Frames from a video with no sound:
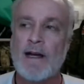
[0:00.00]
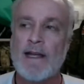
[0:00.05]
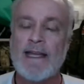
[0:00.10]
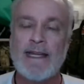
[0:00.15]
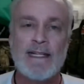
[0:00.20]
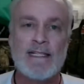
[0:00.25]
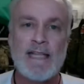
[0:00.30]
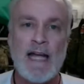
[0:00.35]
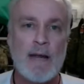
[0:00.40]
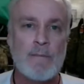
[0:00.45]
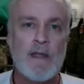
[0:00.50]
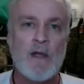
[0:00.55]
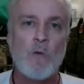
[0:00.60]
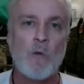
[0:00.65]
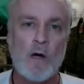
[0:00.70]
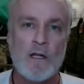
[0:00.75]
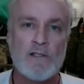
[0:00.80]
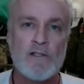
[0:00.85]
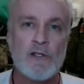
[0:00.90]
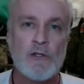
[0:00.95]
anytime they
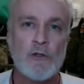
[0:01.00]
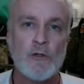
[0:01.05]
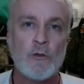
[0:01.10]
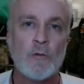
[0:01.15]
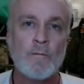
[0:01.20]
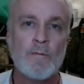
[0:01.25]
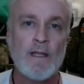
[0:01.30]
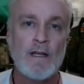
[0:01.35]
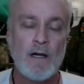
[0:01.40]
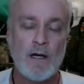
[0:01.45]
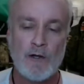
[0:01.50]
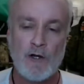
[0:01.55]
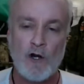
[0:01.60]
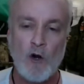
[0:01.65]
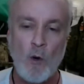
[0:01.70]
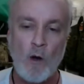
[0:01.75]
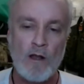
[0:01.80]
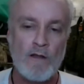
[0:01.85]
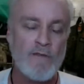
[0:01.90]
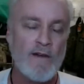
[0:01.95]
want to under
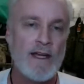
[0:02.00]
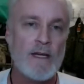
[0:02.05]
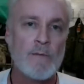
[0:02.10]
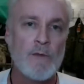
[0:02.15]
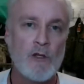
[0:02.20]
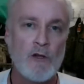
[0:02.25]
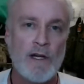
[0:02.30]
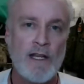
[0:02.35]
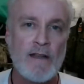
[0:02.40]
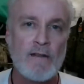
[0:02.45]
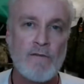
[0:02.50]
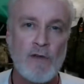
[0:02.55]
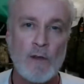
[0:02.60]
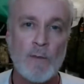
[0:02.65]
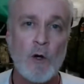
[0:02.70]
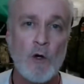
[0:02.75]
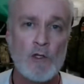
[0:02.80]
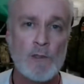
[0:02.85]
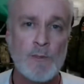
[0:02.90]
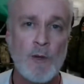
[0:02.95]
qualified immunity for the
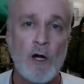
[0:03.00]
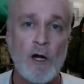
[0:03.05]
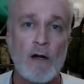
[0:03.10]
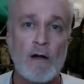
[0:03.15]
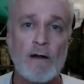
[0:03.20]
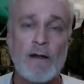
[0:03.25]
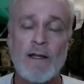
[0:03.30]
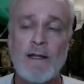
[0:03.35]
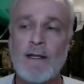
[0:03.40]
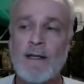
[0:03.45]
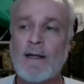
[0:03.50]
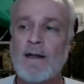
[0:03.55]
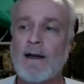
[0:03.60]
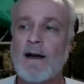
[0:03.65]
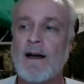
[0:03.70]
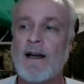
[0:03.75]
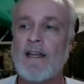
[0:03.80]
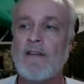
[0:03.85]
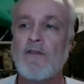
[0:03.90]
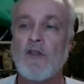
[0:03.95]
most part.
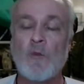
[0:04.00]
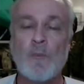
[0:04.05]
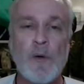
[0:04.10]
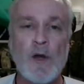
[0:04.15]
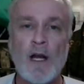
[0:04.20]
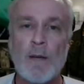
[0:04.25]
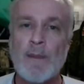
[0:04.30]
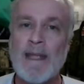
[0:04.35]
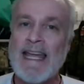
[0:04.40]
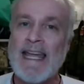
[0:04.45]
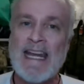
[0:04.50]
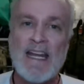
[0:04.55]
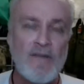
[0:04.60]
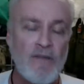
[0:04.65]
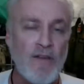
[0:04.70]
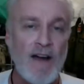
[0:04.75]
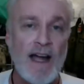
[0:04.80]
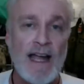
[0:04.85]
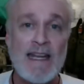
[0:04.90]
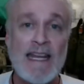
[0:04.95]
If you put up any
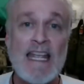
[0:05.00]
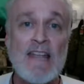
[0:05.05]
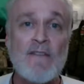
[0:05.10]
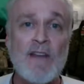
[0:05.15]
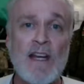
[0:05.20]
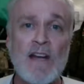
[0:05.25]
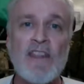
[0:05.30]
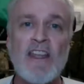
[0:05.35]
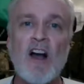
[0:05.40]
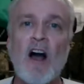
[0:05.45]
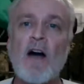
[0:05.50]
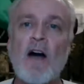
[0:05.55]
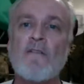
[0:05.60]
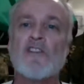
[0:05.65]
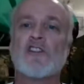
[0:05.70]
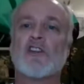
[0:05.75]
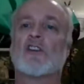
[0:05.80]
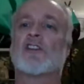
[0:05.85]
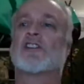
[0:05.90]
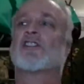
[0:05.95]
fight, even if the
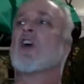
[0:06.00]
officer